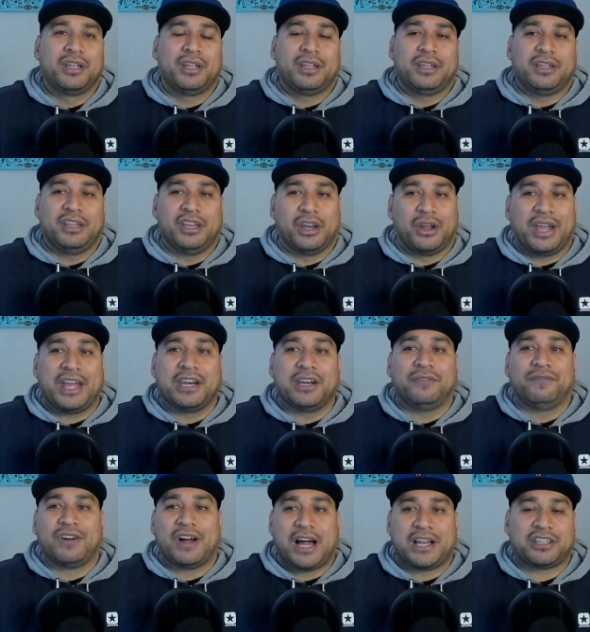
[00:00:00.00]
in
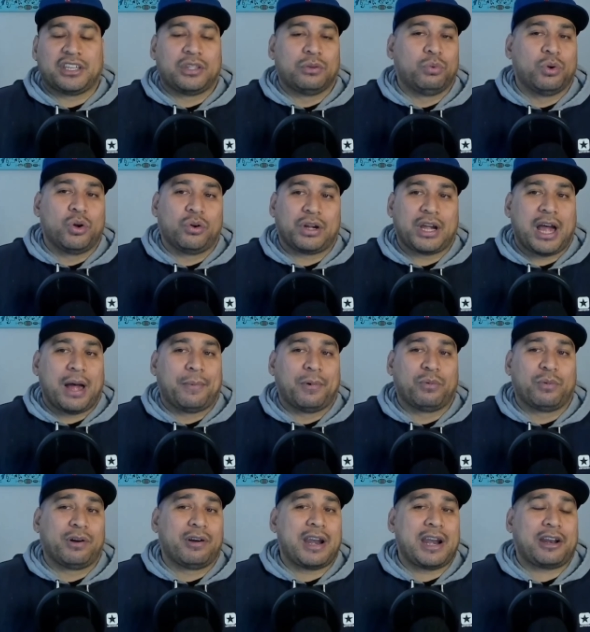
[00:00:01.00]
advance of the World Cup. And
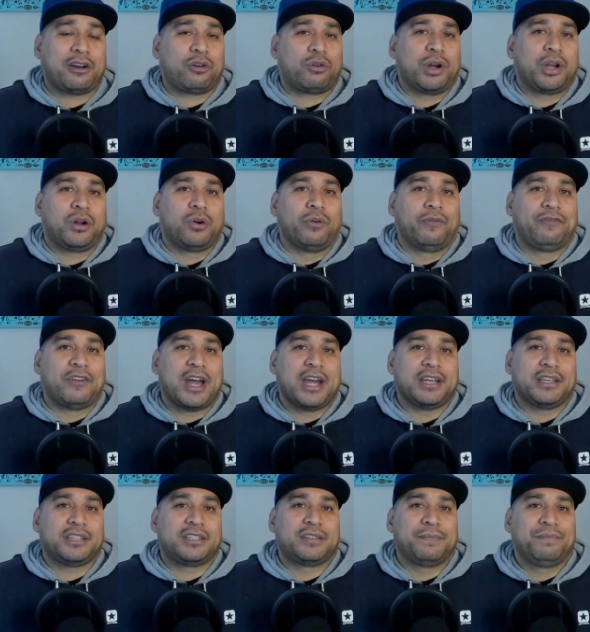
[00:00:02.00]
we're at a critical
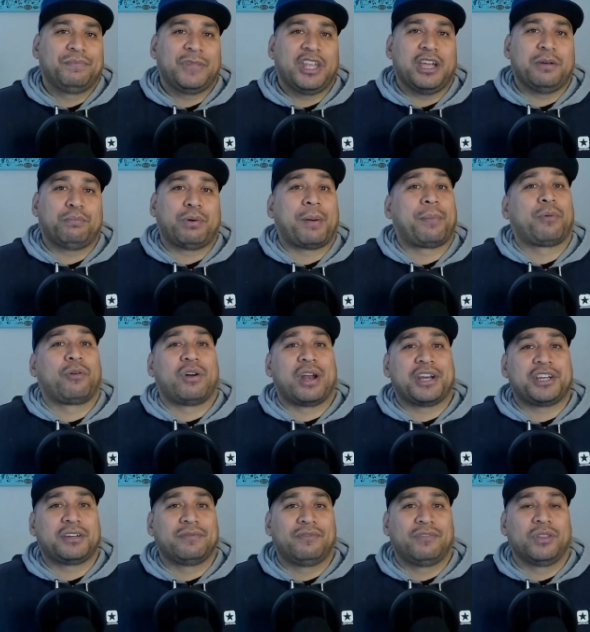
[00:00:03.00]
phase in
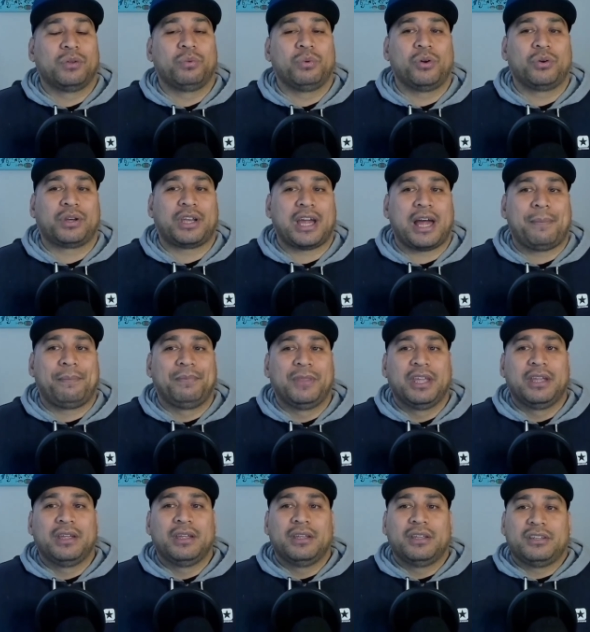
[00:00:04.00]
preparation for the World Cup.
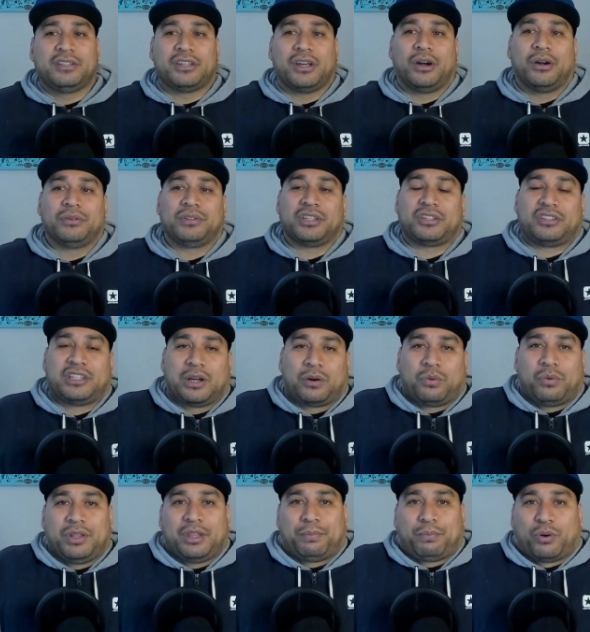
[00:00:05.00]
So to stick
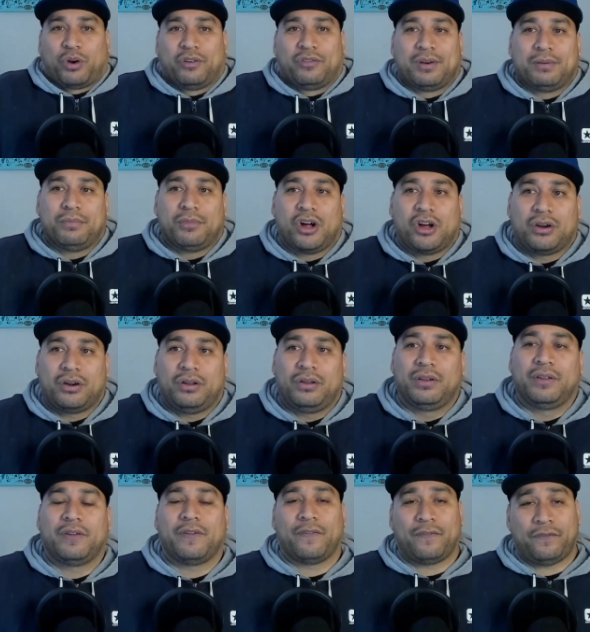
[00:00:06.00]
with a proven
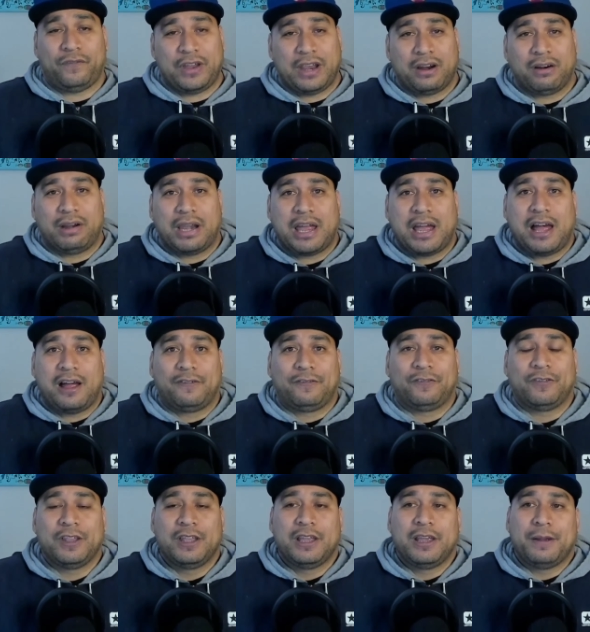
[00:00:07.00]
model, fair enough.
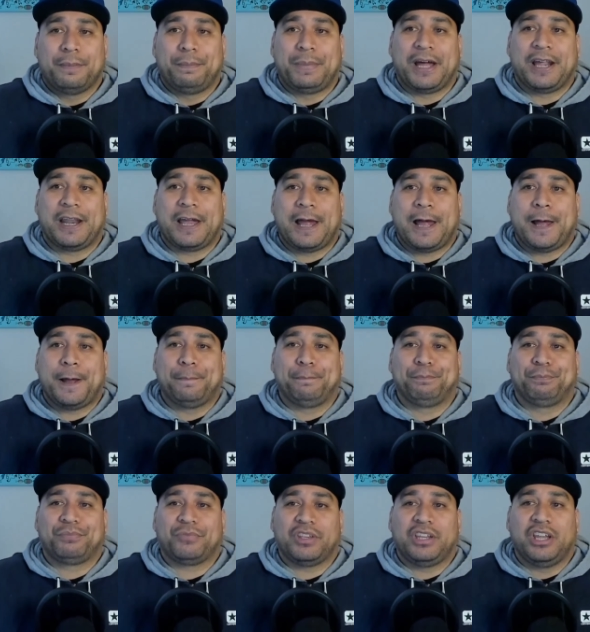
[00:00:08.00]
But,
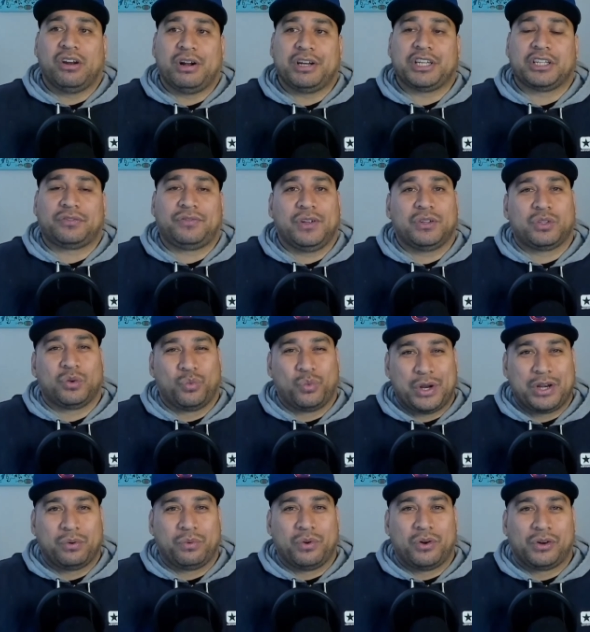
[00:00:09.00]
I just feel to win
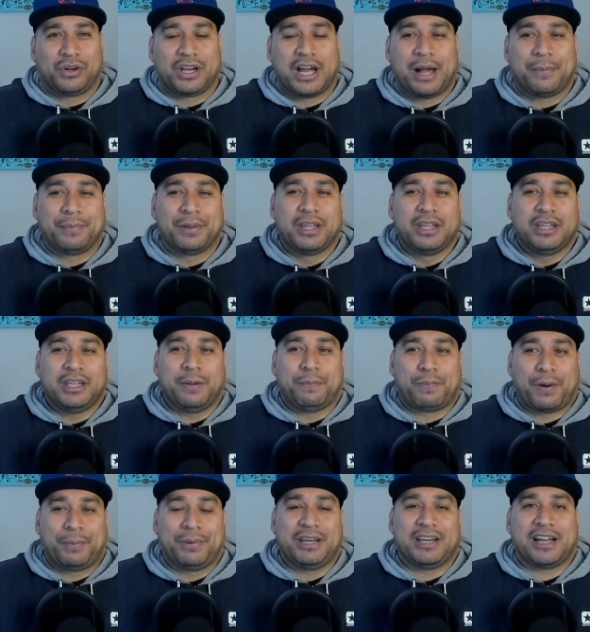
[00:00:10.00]
a World Cup, you
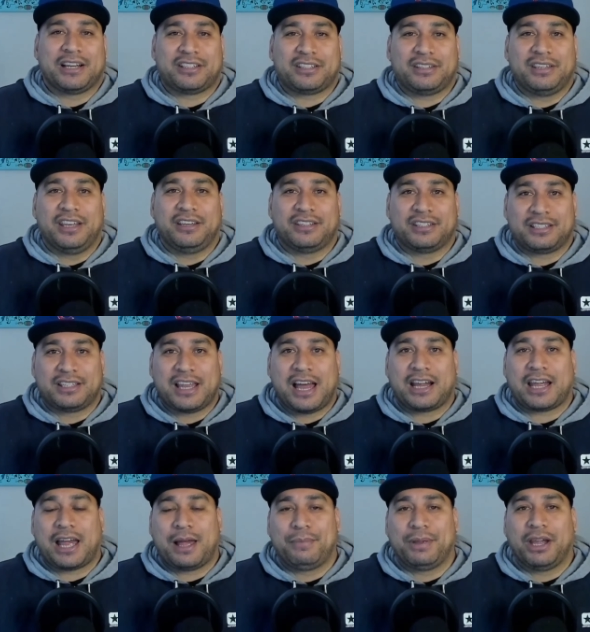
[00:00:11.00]
probably need to start
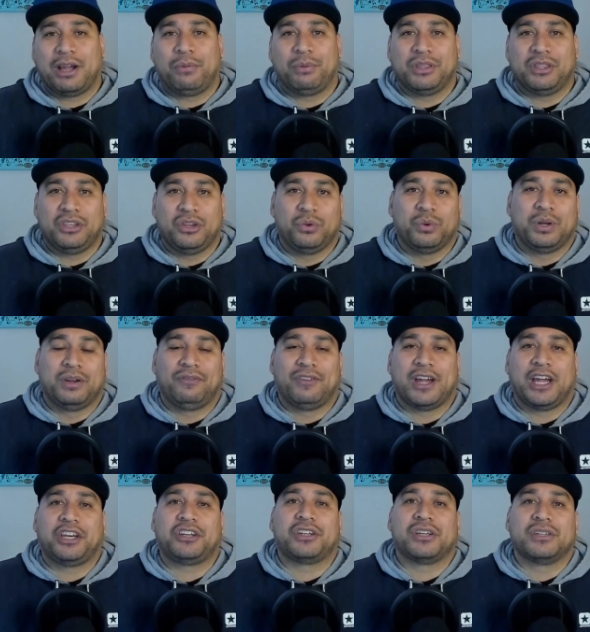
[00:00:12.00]
coming up with new
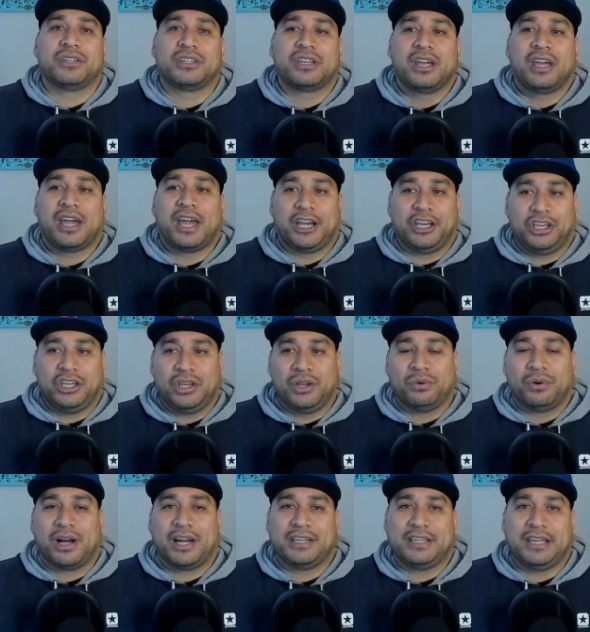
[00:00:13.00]
innovations and new
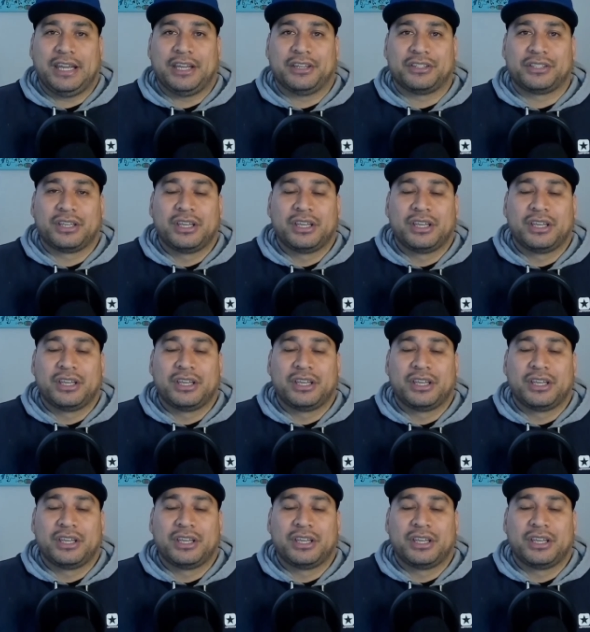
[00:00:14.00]
ideas